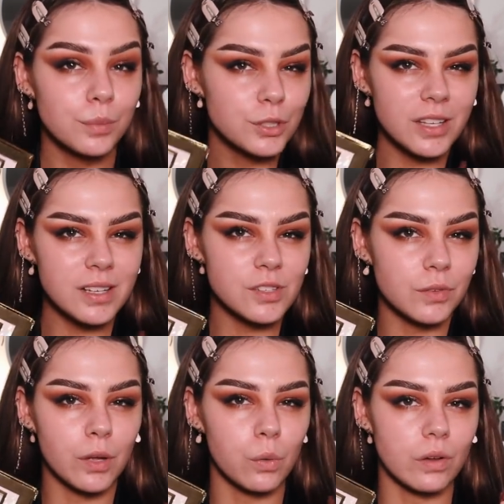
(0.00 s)
I think it's a
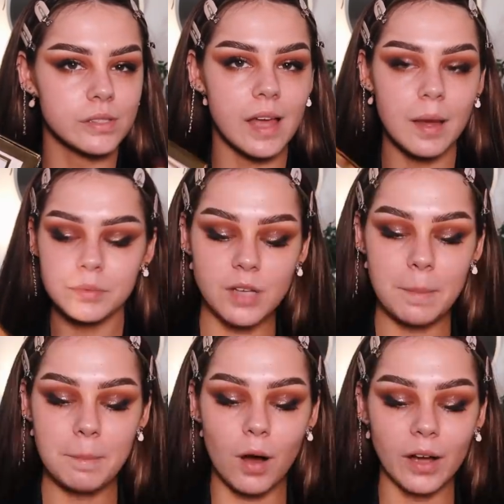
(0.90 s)
really cool concept. I
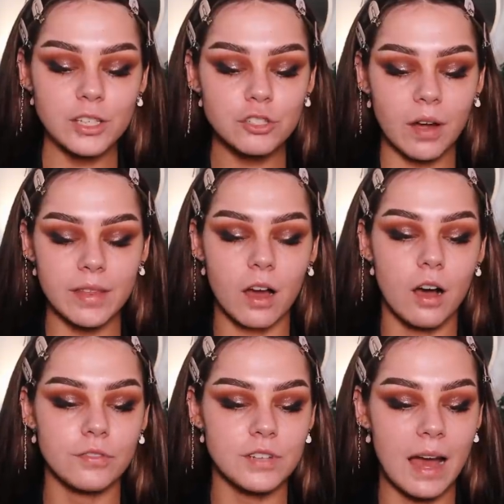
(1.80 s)
might try the
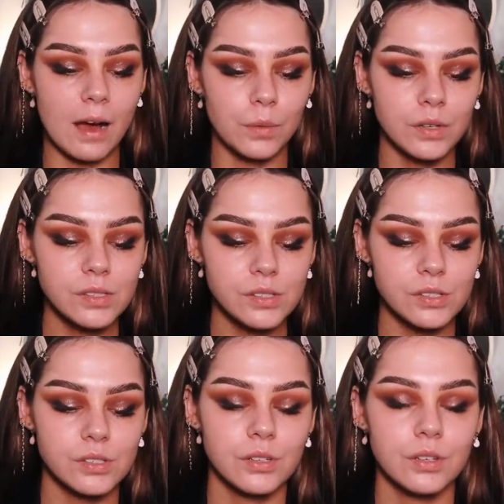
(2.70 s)
after
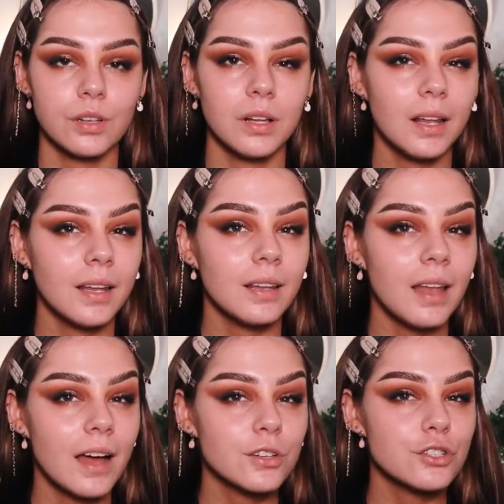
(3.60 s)
hours
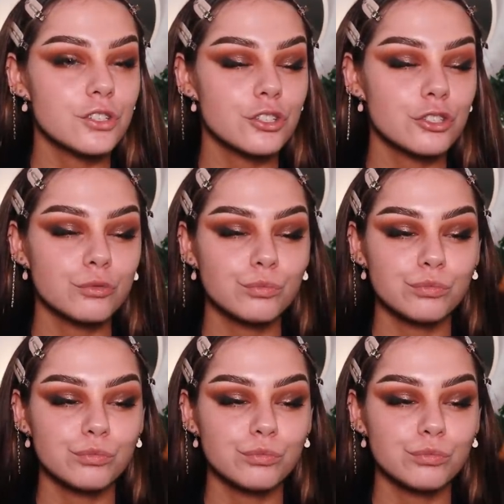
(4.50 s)
lash.